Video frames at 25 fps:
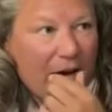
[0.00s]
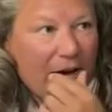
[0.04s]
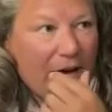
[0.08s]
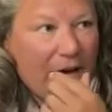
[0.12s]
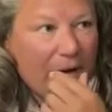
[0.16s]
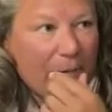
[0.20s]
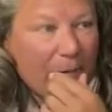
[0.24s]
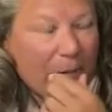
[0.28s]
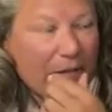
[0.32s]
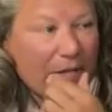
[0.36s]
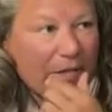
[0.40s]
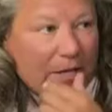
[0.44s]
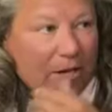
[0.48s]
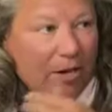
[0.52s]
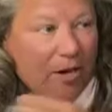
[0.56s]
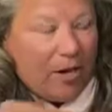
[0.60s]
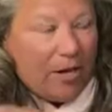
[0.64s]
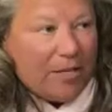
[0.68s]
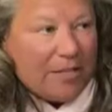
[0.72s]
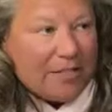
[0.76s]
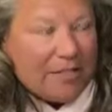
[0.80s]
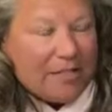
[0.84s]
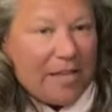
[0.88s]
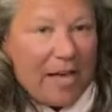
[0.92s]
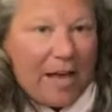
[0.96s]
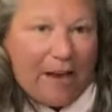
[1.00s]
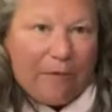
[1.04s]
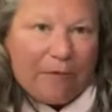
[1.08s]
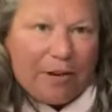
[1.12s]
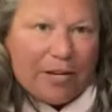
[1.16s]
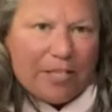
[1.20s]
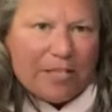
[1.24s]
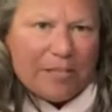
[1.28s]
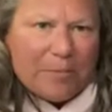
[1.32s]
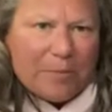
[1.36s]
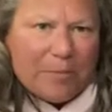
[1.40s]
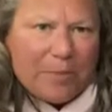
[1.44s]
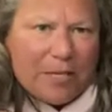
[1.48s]
because that
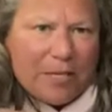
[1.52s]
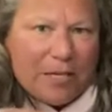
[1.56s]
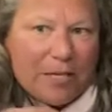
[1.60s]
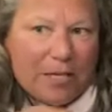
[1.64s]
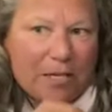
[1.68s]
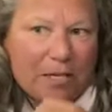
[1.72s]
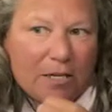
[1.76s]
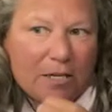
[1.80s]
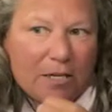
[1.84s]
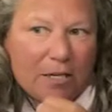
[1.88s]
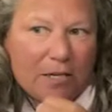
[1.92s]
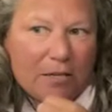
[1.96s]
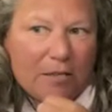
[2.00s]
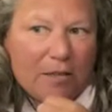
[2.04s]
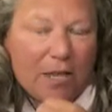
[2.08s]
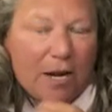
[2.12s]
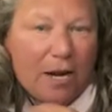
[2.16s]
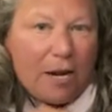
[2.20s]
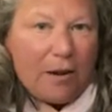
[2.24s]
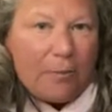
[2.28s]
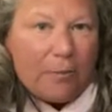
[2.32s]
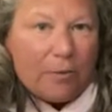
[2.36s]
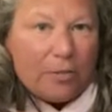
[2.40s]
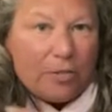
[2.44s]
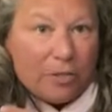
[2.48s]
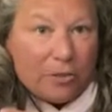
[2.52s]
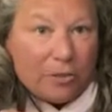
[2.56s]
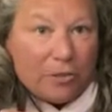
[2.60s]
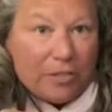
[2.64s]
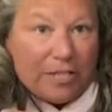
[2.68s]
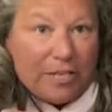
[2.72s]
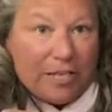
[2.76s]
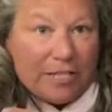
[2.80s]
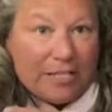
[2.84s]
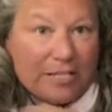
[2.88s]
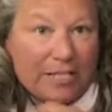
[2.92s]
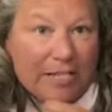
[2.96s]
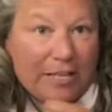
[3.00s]
recipe that I was using
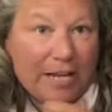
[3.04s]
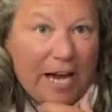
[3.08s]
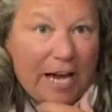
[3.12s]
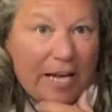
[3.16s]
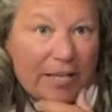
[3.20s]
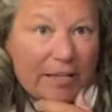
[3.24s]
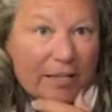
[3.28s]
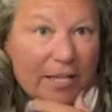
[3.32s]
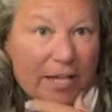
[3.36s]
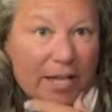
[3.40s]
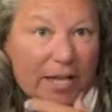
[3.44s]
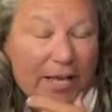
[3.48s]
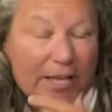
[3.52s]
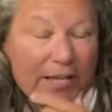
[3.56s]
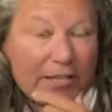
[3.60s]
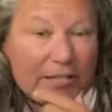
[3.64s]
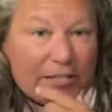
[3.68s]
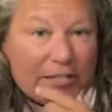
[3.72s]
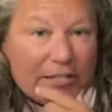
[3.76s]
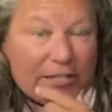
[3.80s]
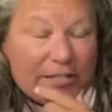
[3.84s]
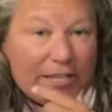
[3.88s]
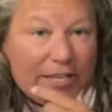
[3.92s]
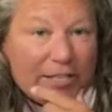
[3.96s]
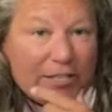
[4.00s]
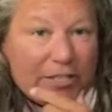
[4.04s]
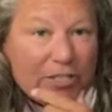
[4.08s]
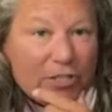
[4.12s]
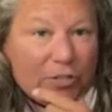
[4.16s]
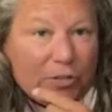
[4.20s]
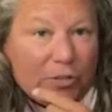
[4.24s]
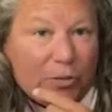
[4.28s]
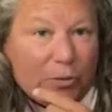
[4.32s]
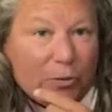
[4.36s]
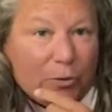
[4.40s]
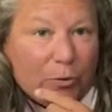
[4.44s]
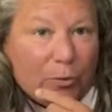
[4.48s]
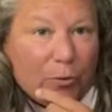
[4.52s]
as a guideline said
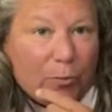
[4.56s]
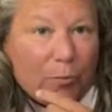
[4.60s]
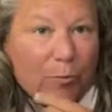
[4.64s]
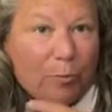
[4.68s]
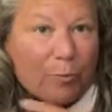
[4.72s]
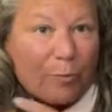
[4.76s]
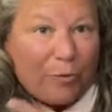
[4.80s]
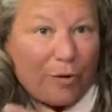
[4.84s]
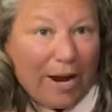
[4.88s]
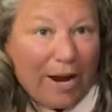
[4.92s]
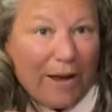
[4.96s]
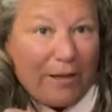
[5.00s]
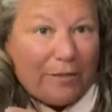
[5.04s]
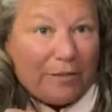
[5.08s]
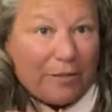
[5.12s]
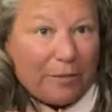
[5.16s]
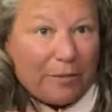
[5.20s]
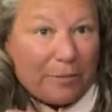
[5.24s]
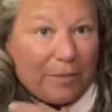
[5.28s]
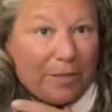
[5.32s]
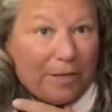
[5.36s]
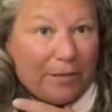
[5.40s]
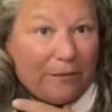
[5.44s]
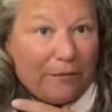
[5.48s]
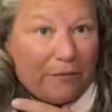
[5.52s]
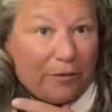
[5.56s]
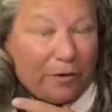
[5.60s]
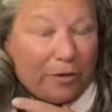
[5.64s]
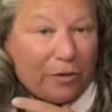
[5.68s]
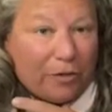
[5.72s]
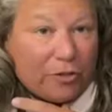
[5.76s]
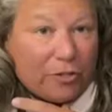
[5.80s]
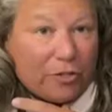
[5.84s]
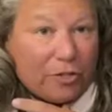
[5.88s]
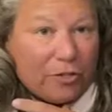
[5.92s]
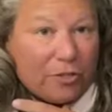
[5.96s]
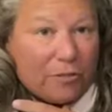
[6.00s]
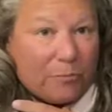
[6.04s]
to brown the meat
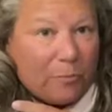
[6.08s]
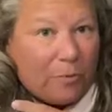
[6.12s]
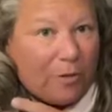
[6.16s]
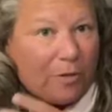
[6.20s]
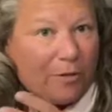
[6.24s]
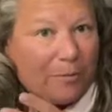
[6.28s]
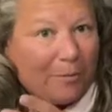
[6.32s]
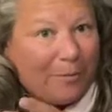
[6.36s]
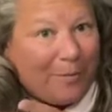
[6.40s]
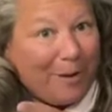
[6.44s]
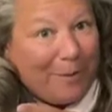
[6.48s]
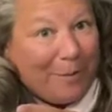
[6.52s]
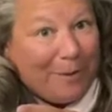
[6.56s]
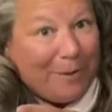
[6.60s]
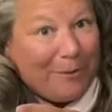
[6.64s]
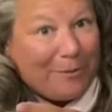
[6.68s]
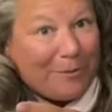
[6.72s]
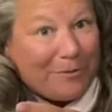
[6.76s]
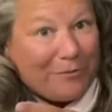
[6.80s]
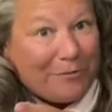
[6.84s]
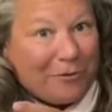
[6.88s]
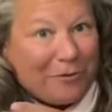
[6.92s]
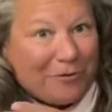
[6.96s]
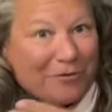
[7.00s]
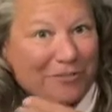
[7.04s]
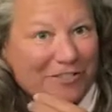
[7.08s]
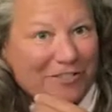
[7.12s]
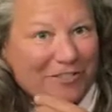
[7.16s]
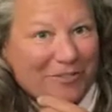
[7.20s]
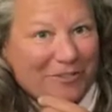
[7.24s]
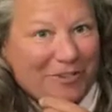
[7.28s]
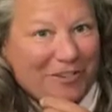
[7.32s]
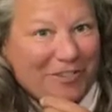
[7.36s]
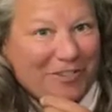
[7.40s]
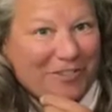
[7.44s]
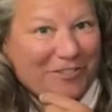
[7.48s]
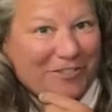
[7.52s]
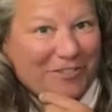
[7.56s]
first, well, my meat was frozen, so I
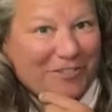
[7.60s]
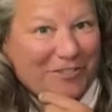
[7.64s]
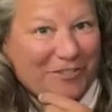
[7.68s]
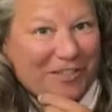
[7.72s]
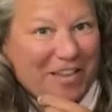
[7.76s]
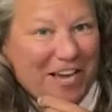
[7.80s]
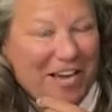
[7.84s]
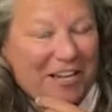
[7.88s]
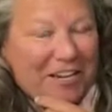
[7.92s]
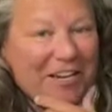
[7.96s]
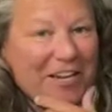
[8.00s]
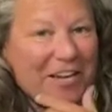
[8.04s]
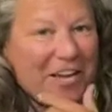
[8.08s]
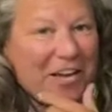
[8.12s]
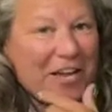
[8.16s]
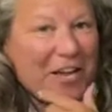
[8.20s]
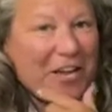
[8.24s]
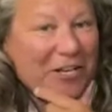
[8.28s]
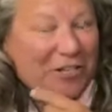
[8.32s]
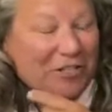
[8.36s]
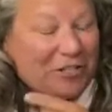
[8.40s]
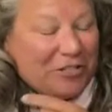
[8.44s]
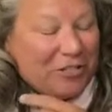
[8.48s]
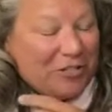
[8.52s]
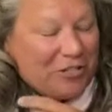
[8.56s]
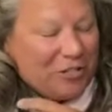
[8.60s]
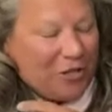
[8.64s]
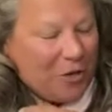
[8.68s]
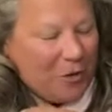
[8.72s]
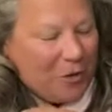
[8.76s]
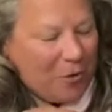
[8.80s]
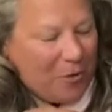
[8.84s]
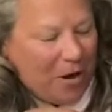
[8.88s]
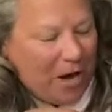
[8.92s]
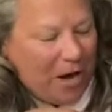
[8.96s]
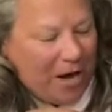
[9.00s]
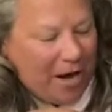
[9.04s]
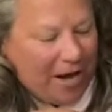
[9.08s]
couldn't do that.
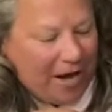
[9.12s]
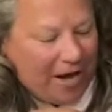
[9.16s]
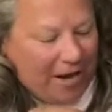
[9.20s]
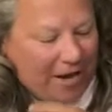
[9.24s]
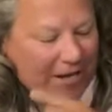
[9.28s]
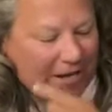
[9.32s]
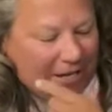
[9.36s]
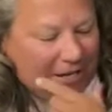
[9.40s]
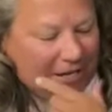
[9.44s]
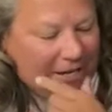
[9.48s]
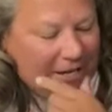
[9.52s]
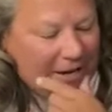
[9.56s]
So I